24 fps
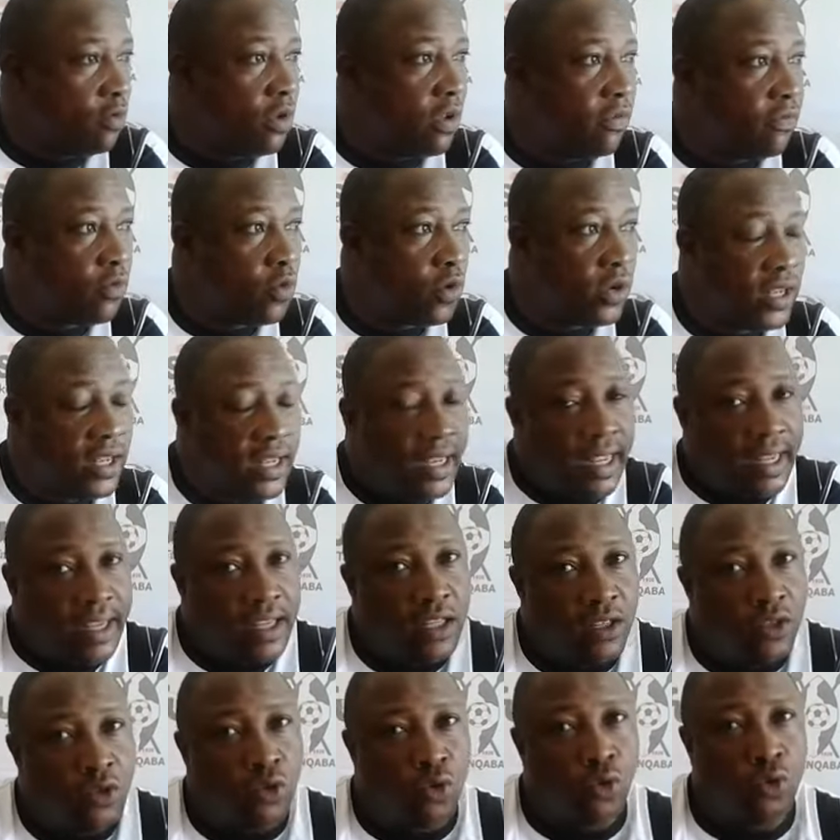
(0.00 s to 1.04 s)
We have got
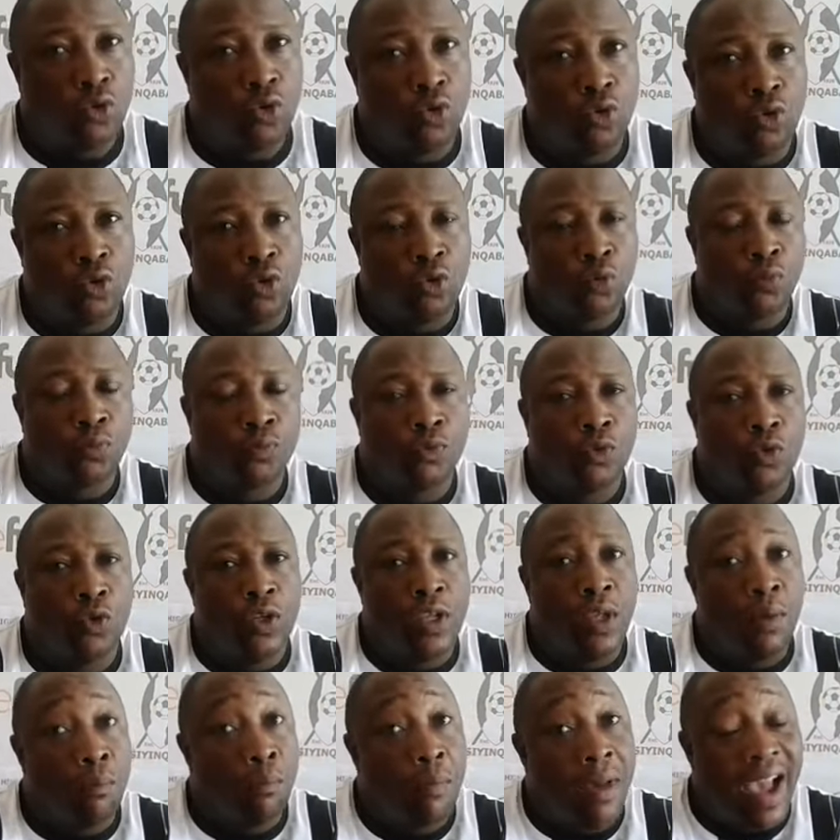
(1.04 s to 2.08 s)
likely to
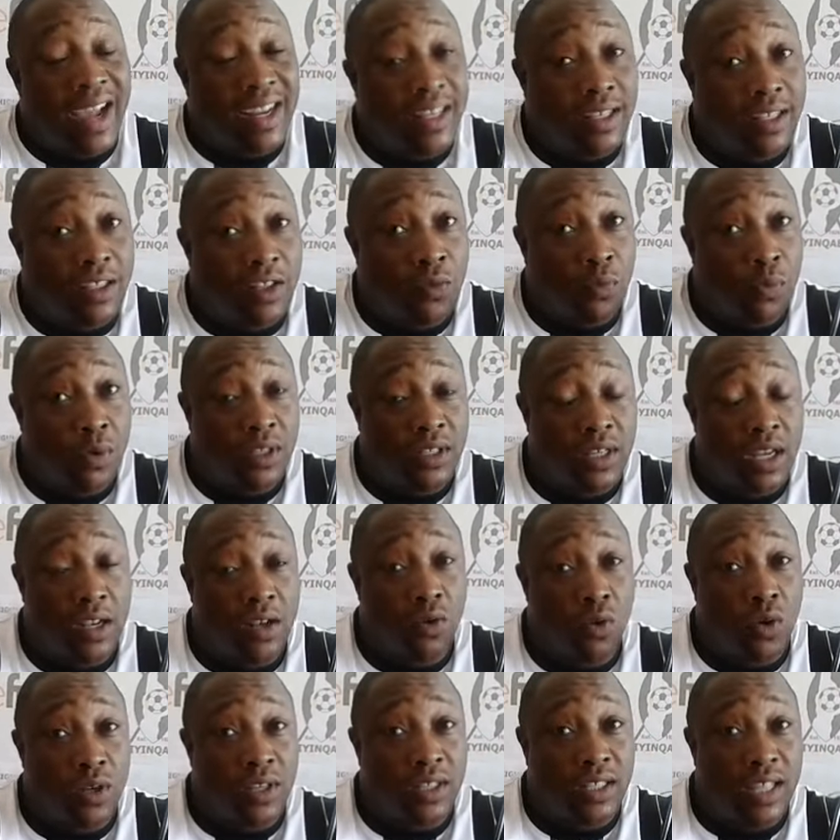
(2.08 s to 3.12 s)
impact,
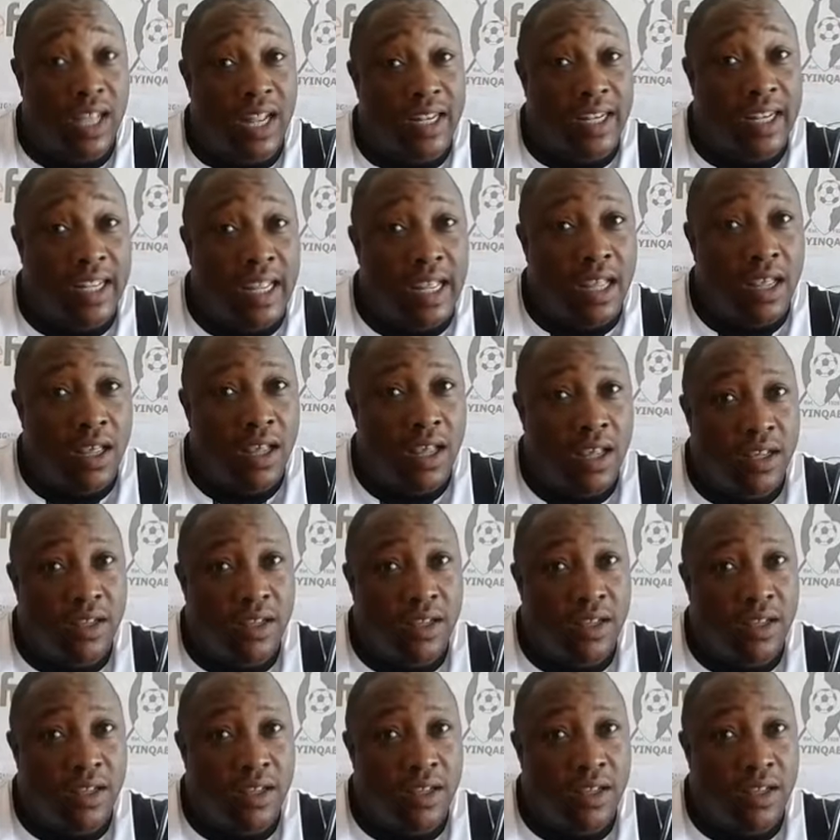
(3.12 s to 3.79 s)
especially on Sunday.